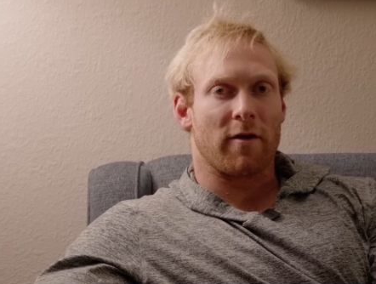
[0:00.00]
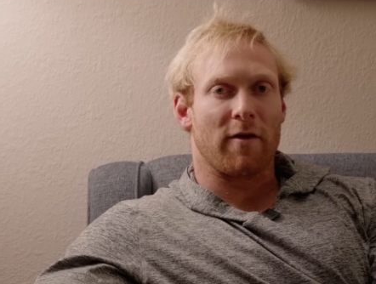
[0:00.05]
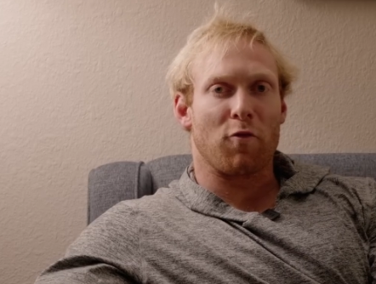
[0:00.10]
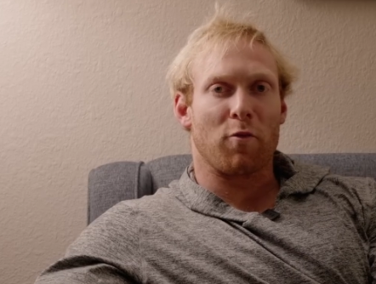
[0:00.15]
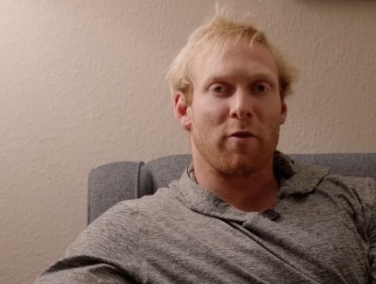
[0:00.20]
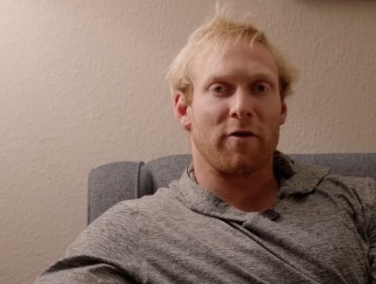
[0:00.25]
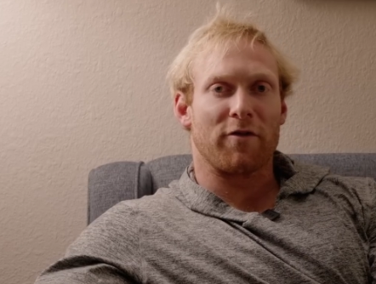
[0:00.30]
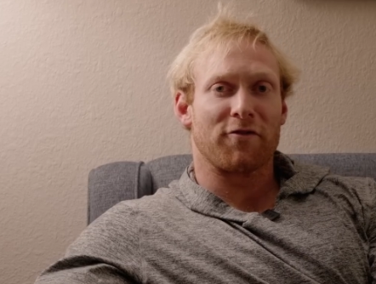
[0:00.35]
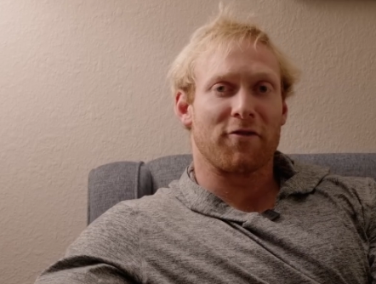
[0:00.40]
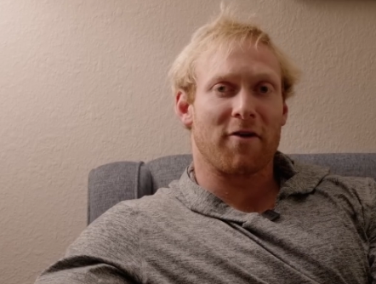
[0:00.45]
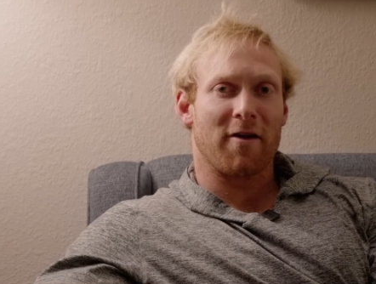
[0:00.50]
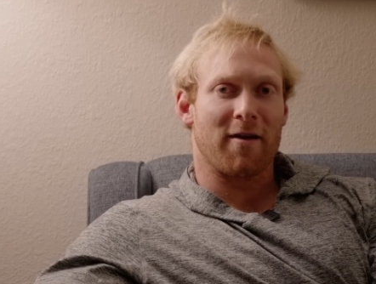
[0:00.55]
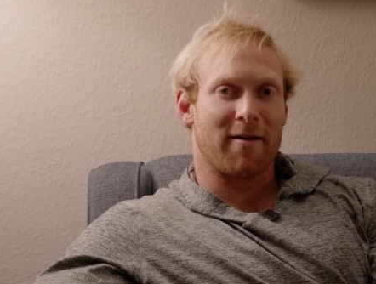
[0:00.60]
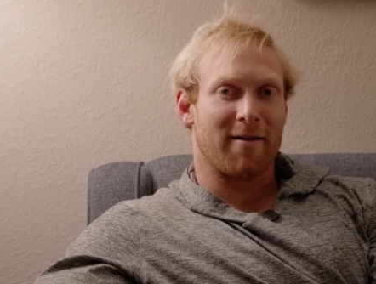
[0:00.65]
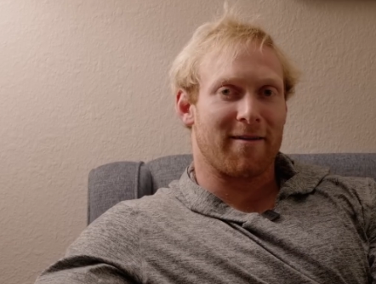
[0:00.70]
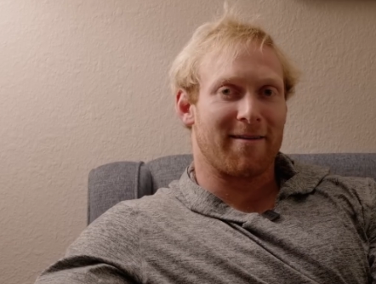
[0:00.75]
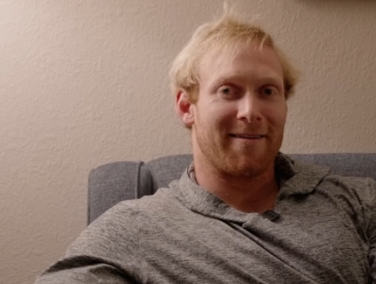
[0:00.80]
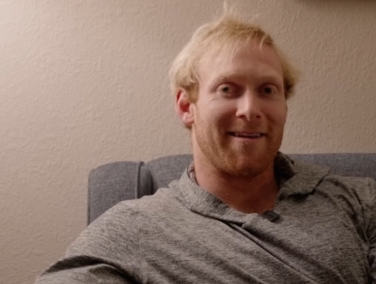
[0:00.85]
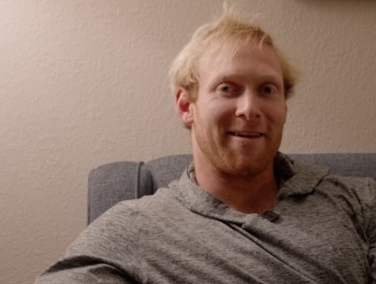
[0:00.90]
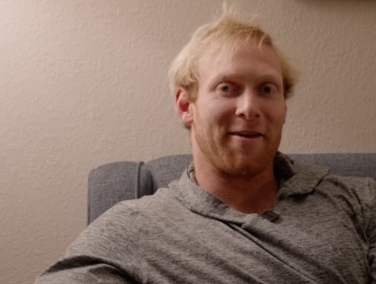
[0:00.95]
Everybody's
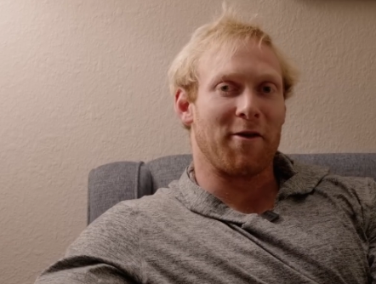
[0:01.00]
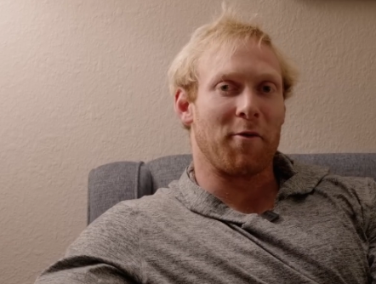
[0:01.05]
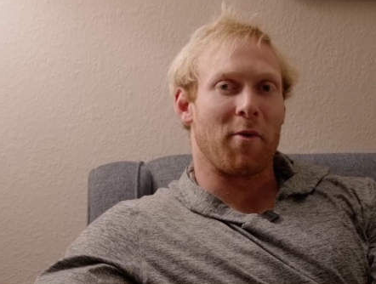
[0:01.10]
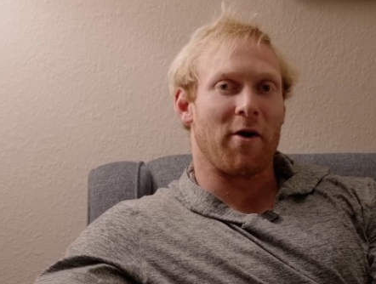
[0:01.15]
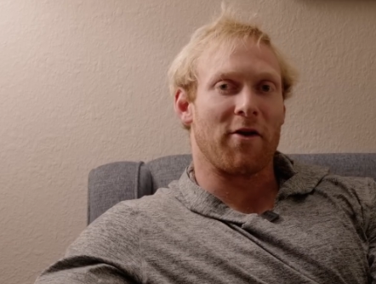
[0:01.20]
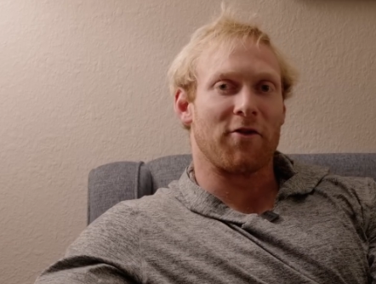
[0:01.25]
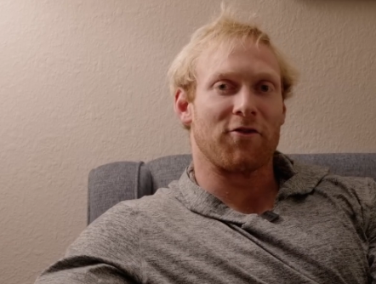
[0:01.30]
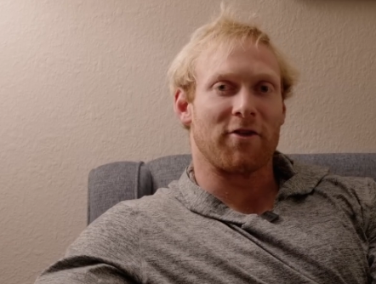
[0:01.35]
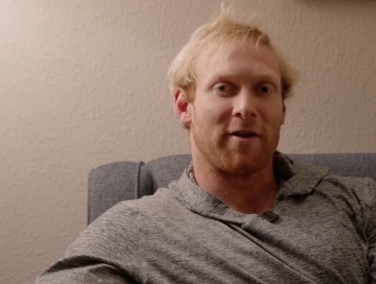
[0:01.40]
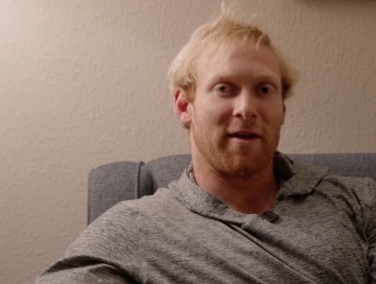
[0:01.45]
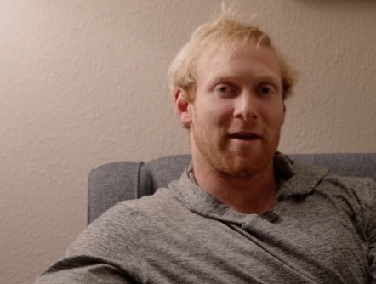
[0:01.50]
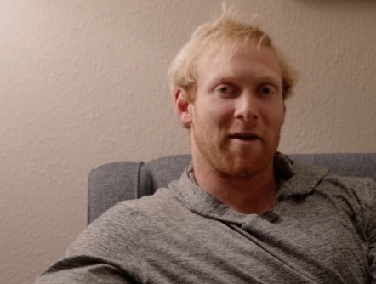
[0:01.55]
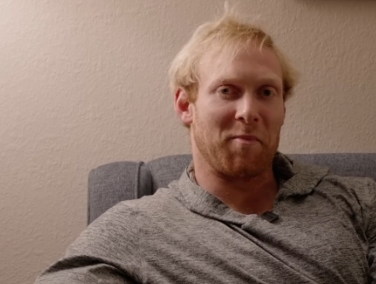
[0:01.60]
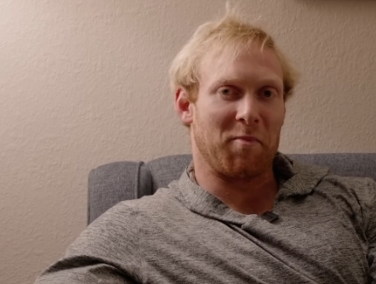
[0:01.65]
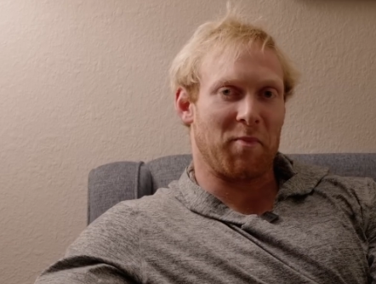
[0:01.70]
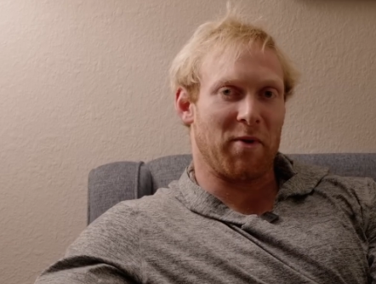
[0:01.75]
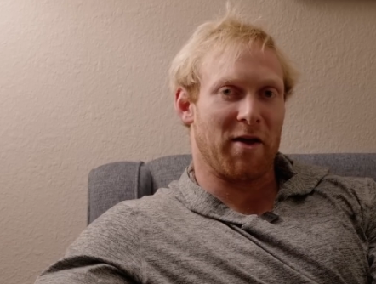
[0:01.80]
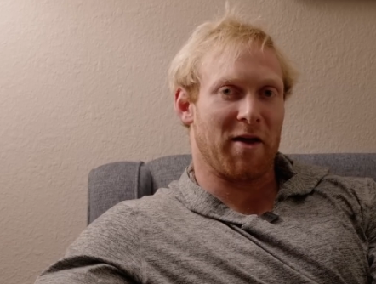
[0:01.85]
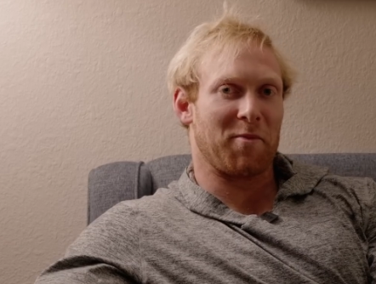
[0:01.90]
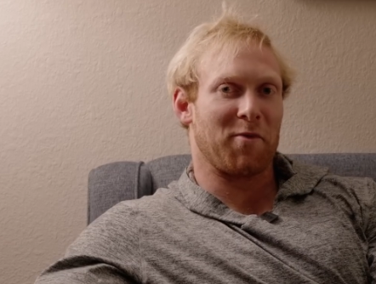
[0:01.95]
trying to eat a bunch and
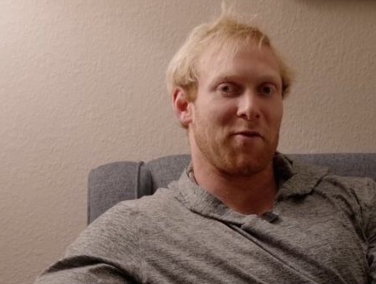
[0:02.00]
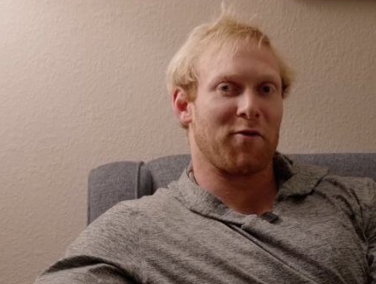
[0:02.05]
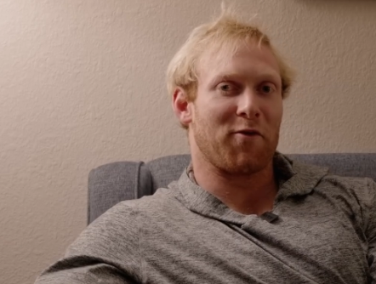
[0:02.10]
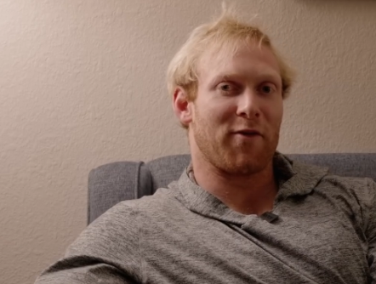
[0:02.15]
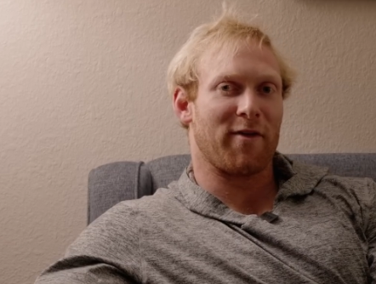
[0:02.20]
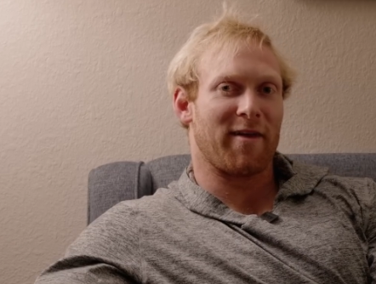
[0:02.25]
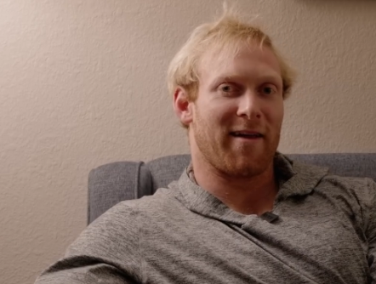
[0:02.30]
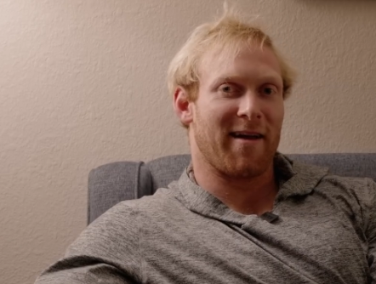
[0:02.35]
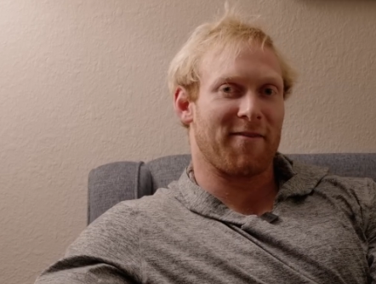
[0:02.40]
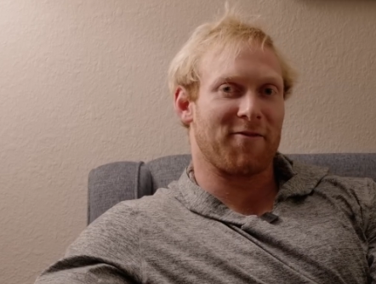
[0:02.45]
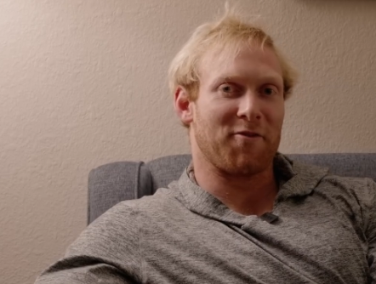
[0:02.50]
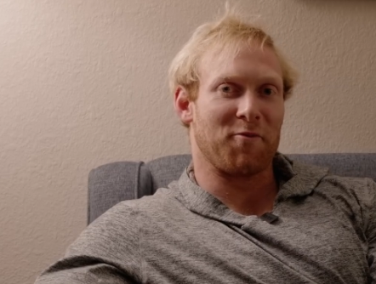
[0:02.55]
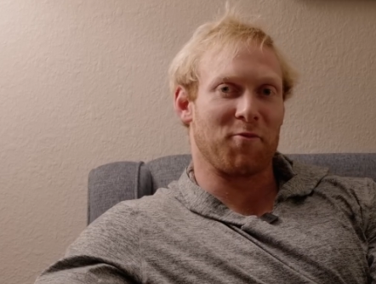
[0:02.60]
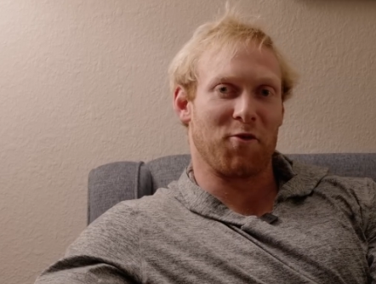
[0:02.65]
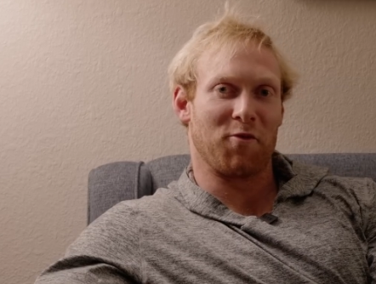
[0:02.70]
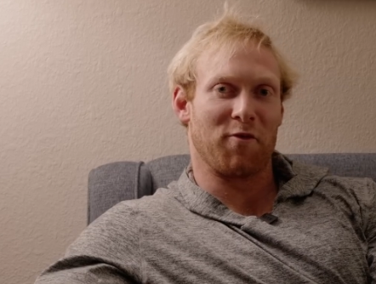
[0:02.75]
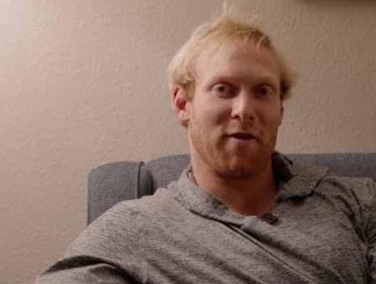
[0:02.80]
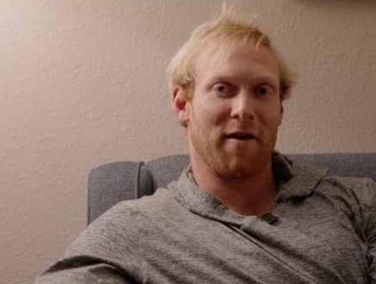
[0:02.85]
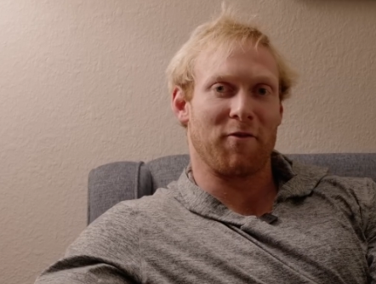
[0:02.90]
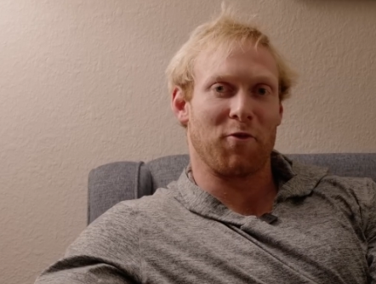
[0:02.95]
get big before they have to
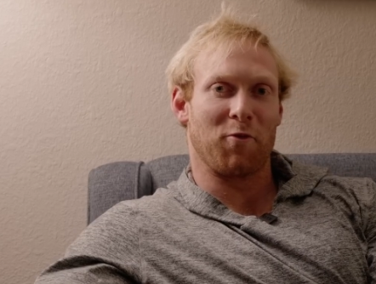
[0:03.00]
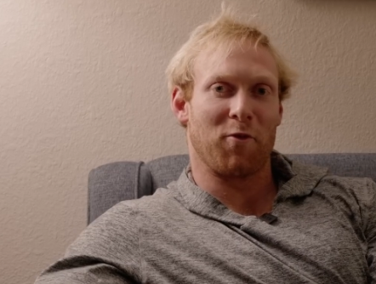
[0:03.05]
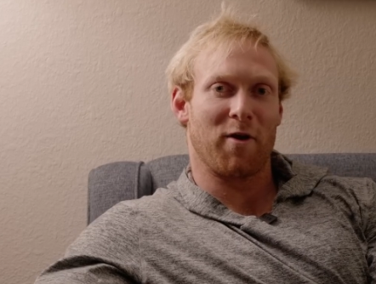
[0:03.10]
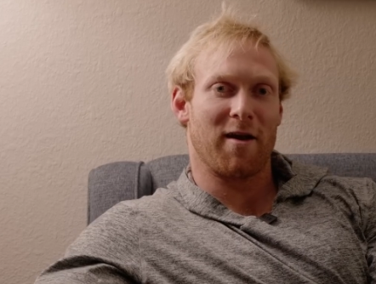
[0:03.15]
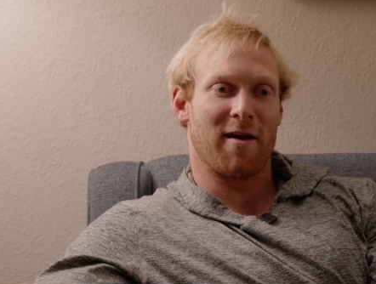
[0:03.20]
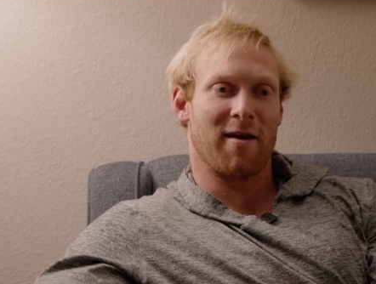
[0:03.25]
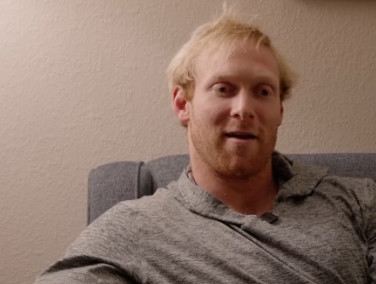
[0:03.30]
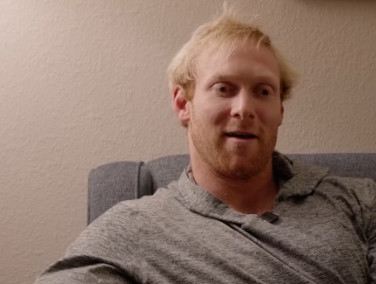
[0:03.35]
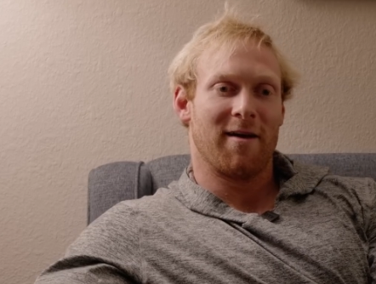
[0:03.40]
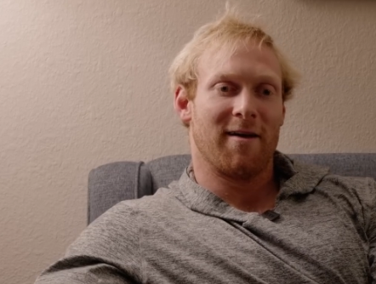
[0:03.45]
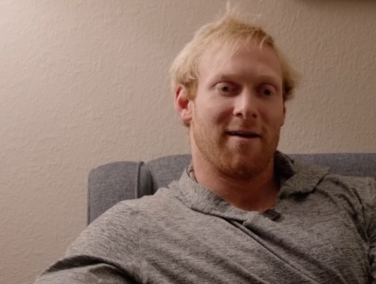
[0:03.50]
move heavy weight.